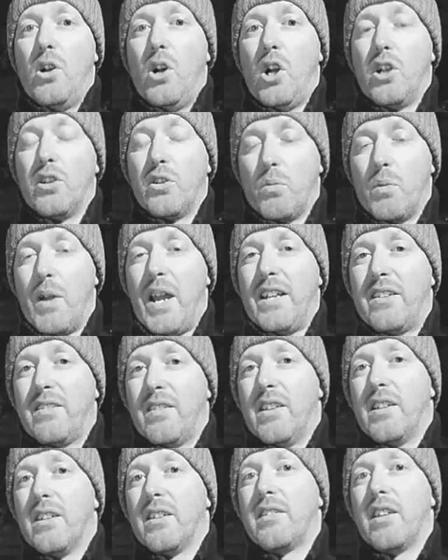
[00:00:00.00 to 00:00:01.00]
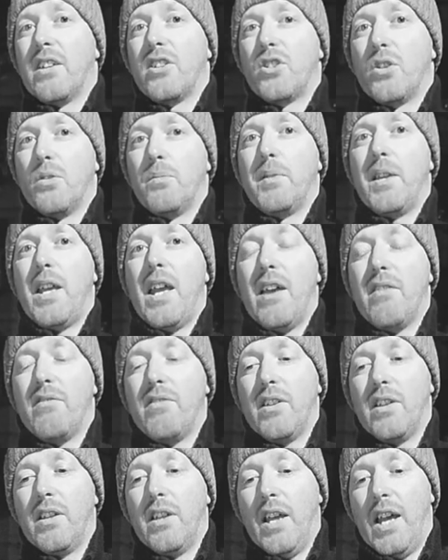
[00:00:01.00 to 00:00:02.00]
all the rights in it they should be
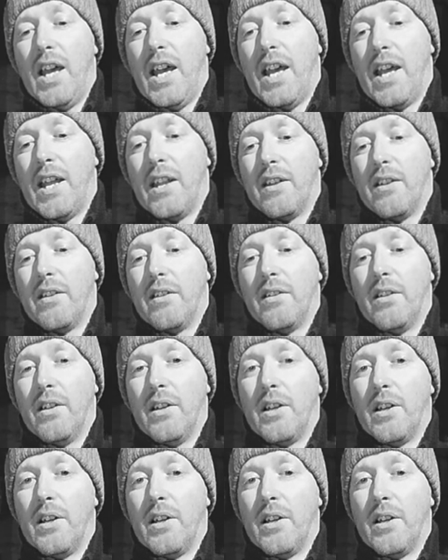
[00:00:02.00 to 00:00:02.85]
having, and